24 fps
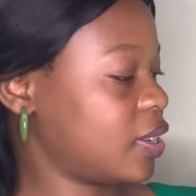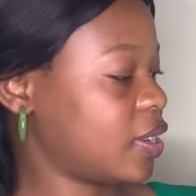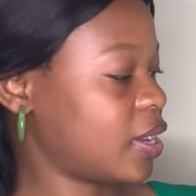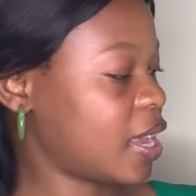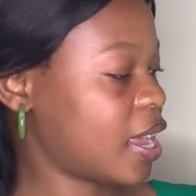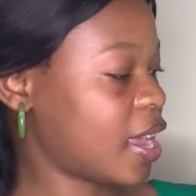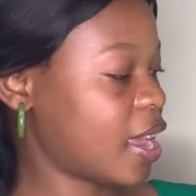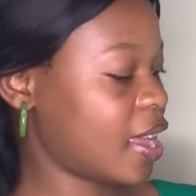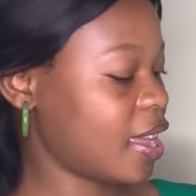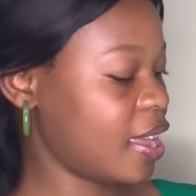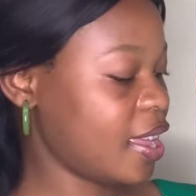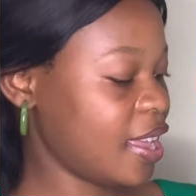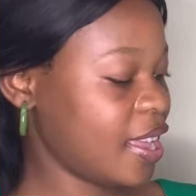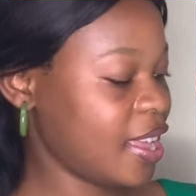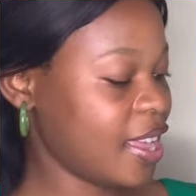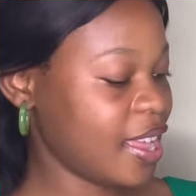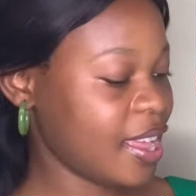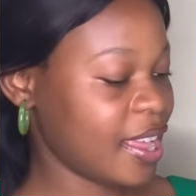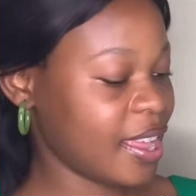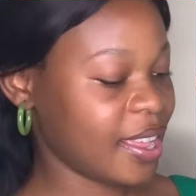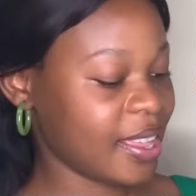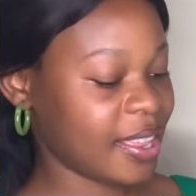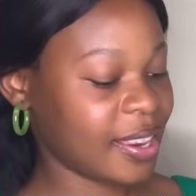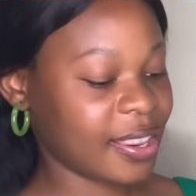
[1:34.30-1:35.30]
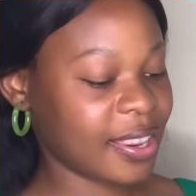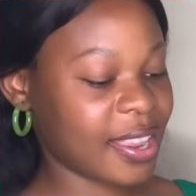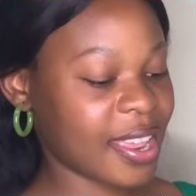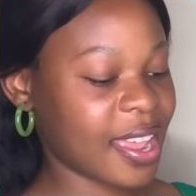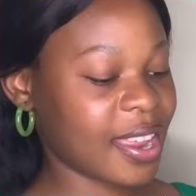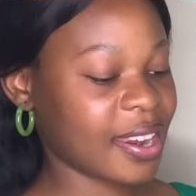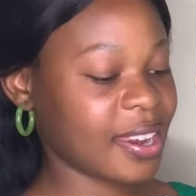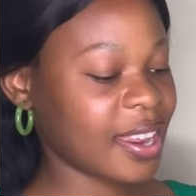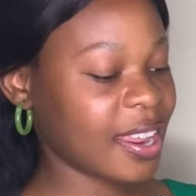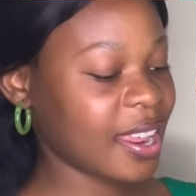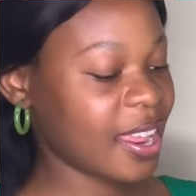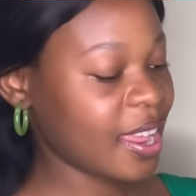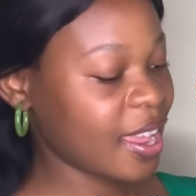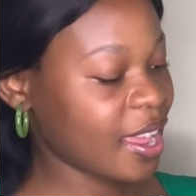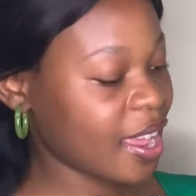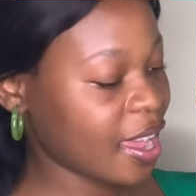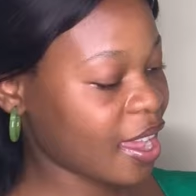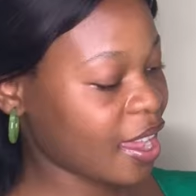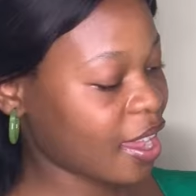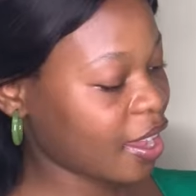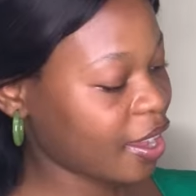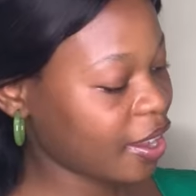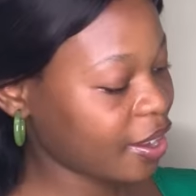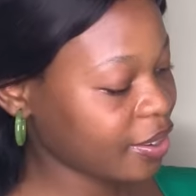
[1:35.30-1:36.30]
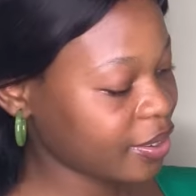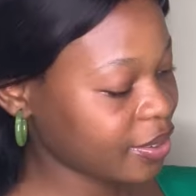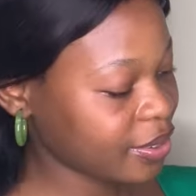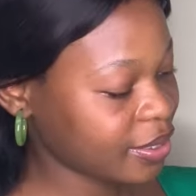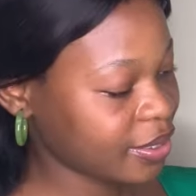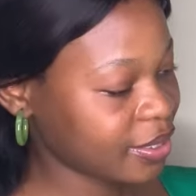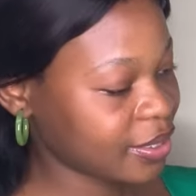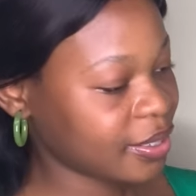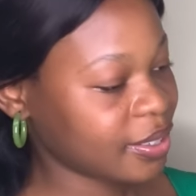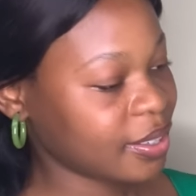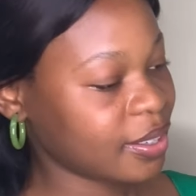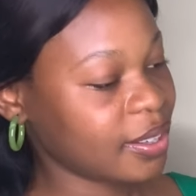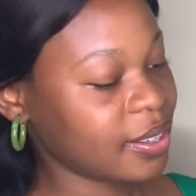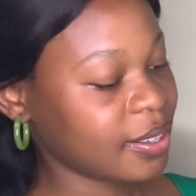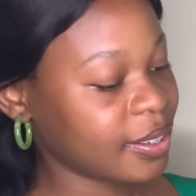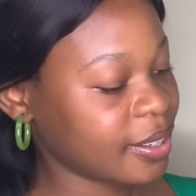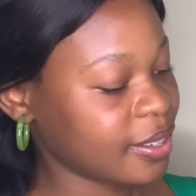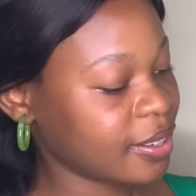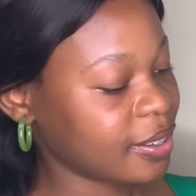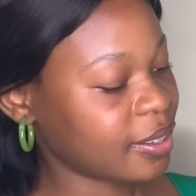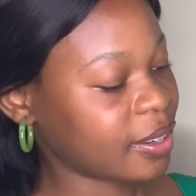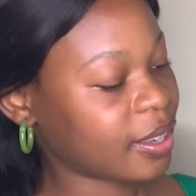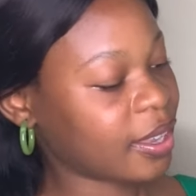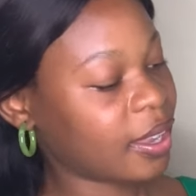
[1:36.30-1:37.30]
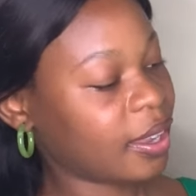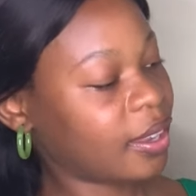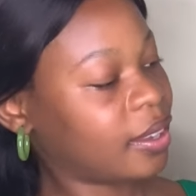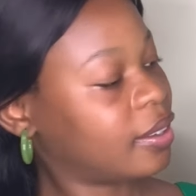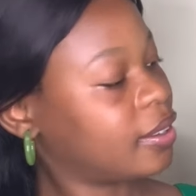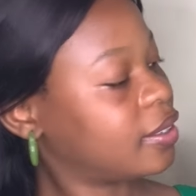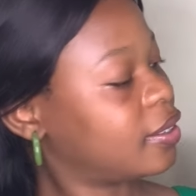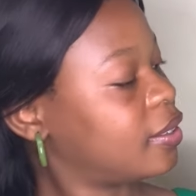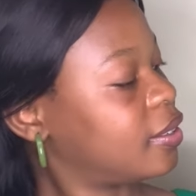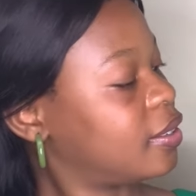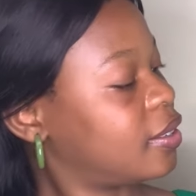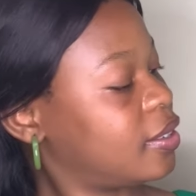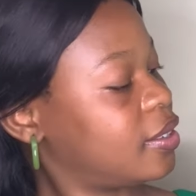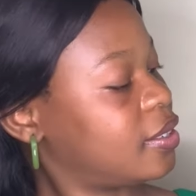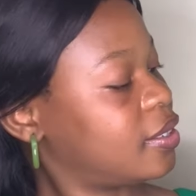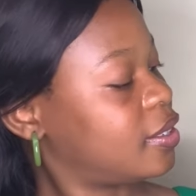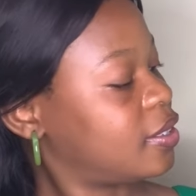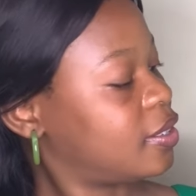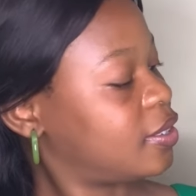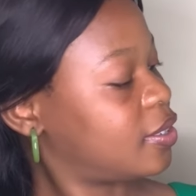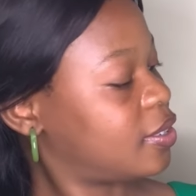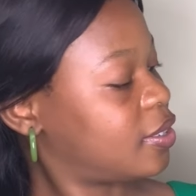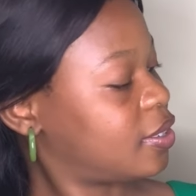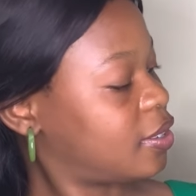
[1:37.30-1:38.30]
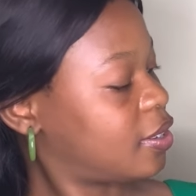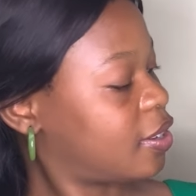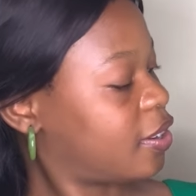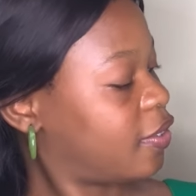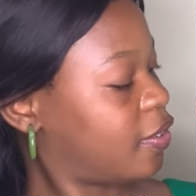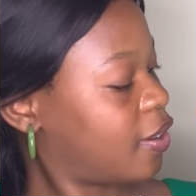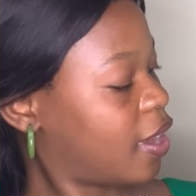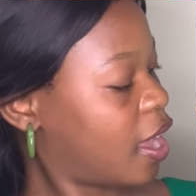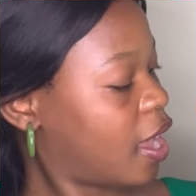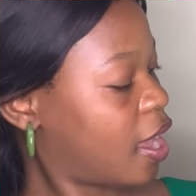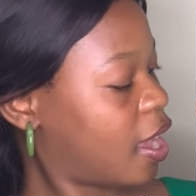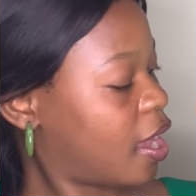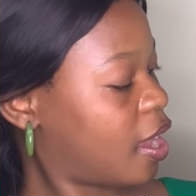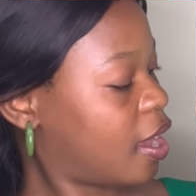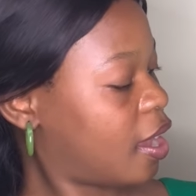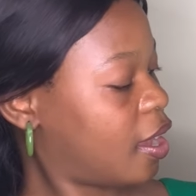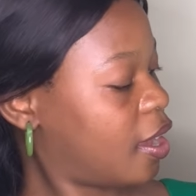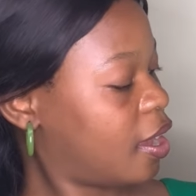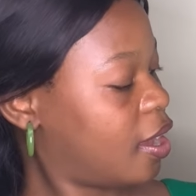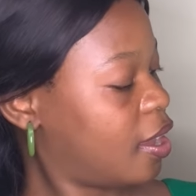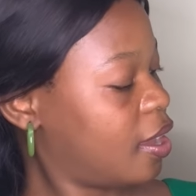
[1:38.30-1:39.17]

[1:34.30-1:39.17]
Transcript: Okay, then here, okay, there's also stuff here.